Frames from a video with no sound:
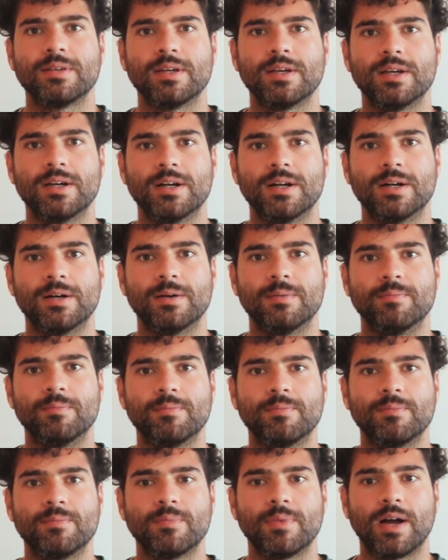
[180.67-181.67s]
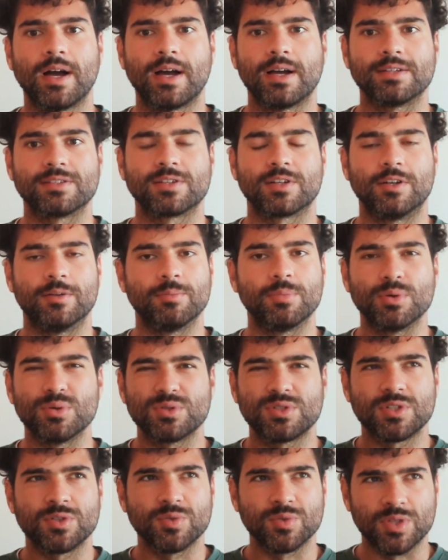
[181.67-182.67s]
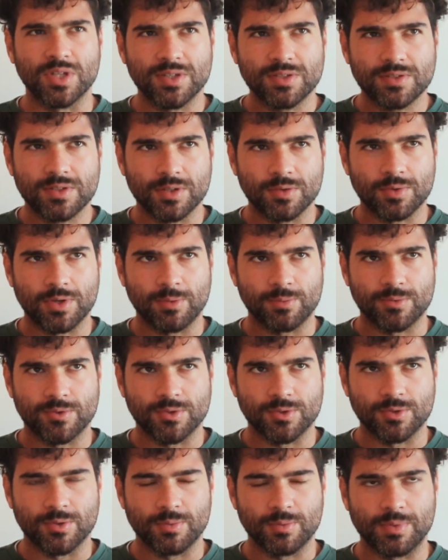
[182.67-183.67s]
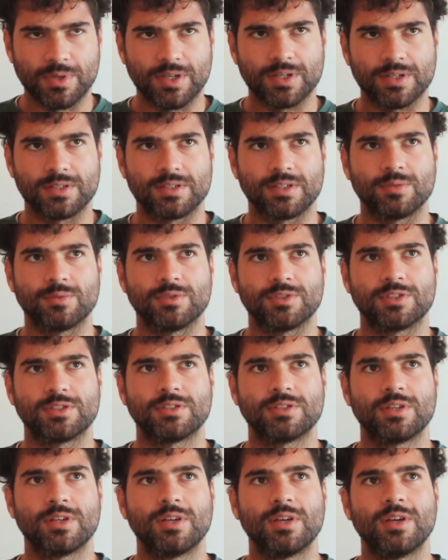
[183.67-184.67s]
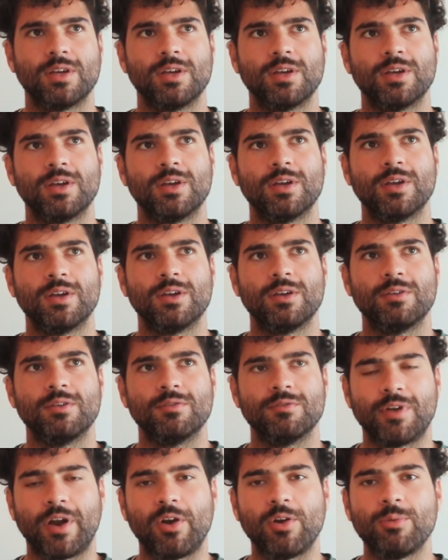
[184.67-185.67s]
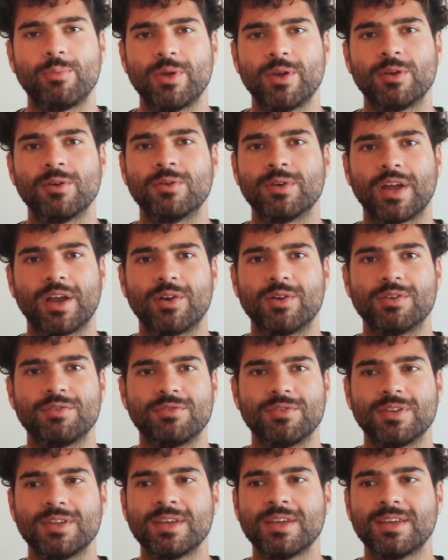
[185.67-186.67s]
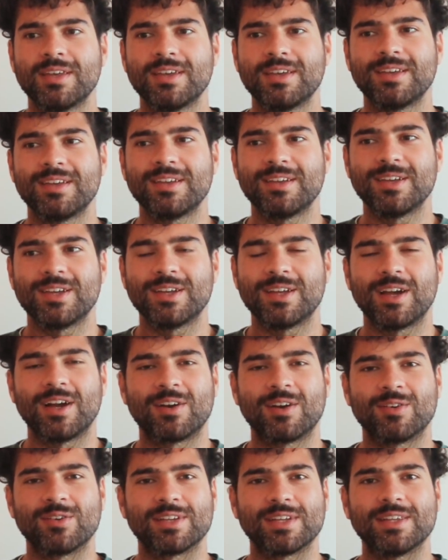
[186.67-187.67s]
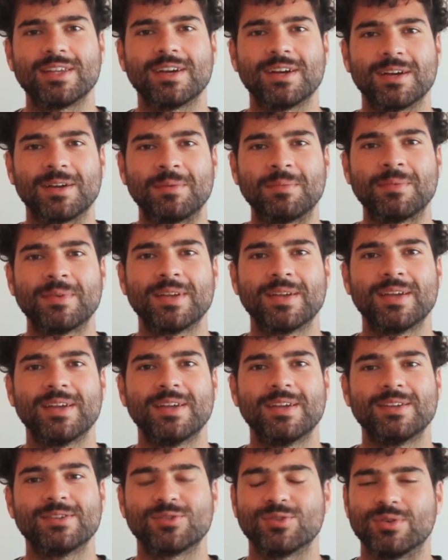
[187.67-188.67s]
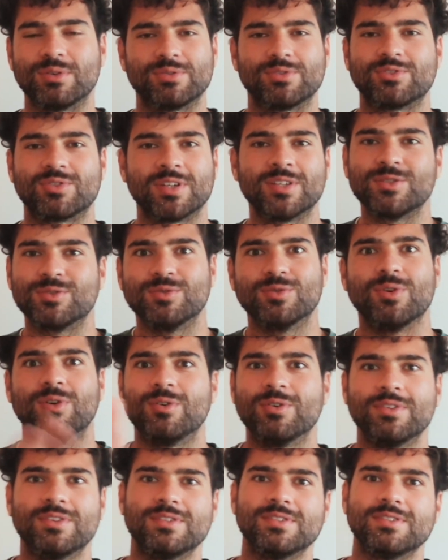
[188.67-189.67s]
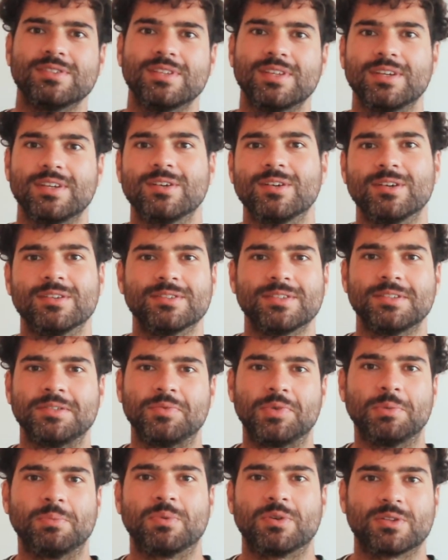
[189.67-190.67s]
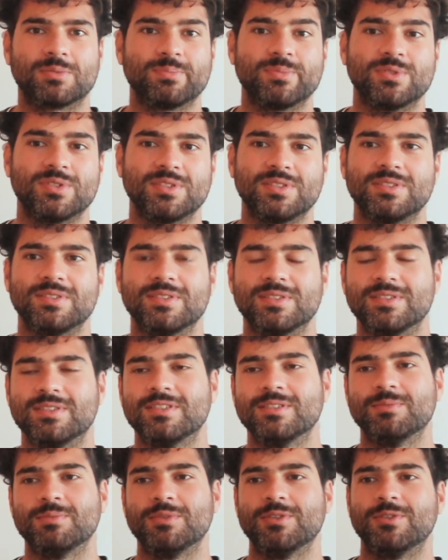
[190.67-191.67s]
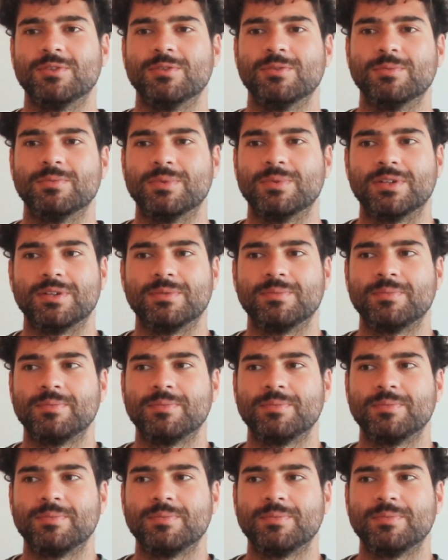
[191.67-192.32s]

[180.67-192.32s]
Um, I started posting on Instagram too because I was very big on Gary Vee around that time. So I was trying to do all his like content repurposing system, but